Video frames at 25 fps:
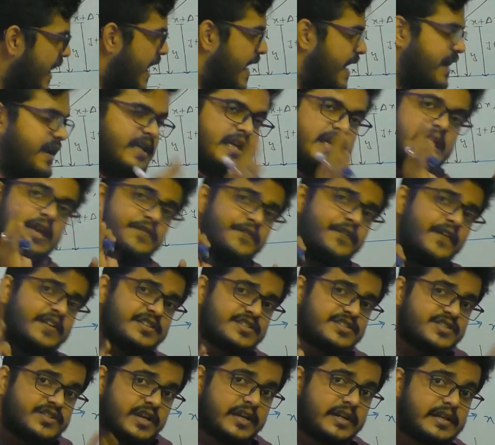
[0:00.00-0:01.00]
And if a
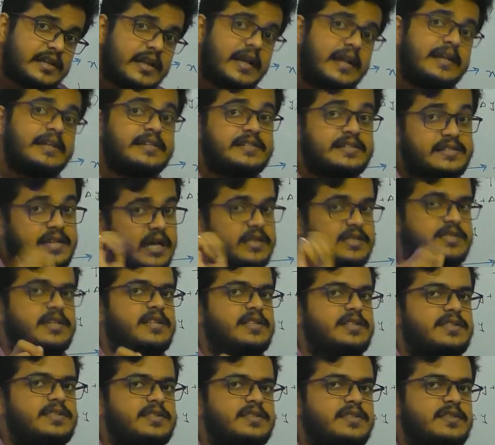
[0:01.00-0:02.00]
straight line
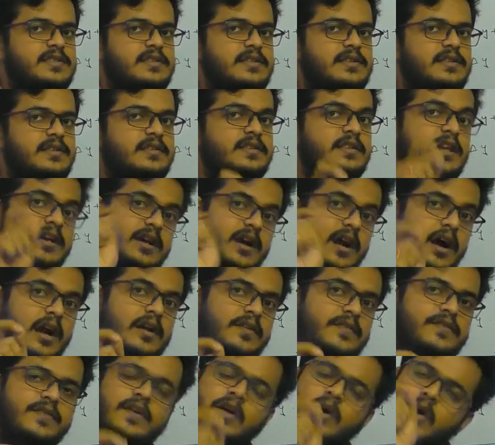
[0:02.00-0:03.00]
touches the
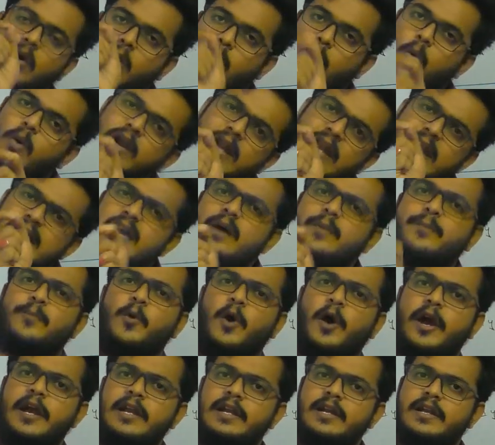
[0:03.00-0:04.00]
curve only a
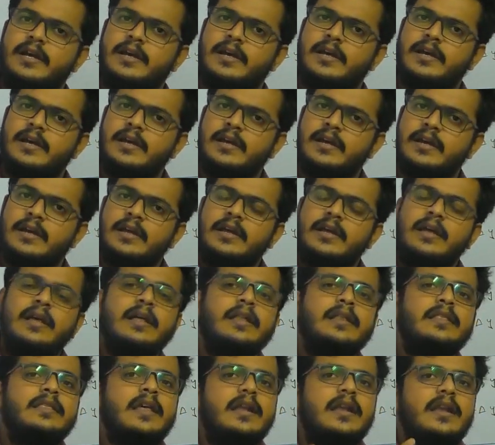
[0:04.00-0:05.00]
point,
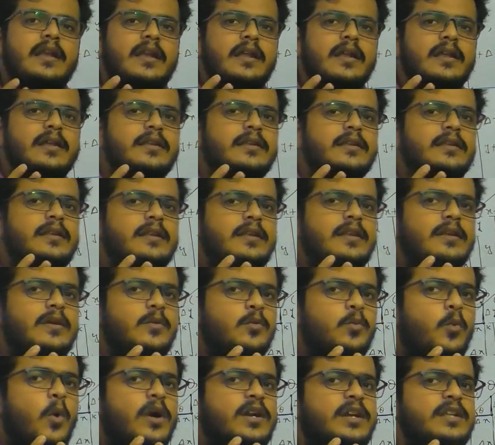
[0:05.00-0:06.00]
then
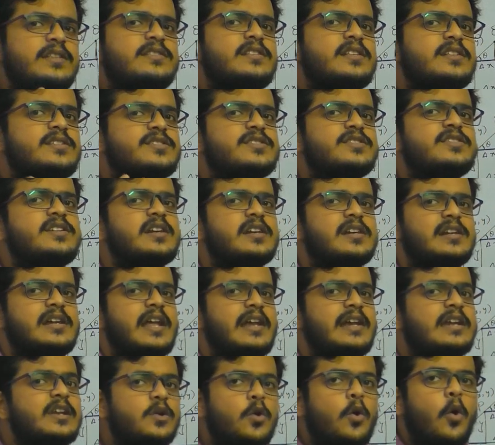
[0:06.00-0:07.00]
what is the straight
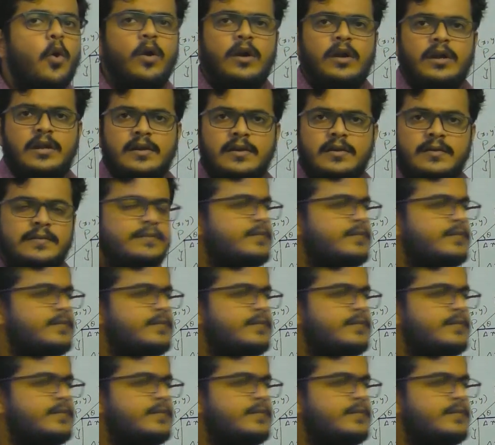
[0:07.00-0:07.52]
line called?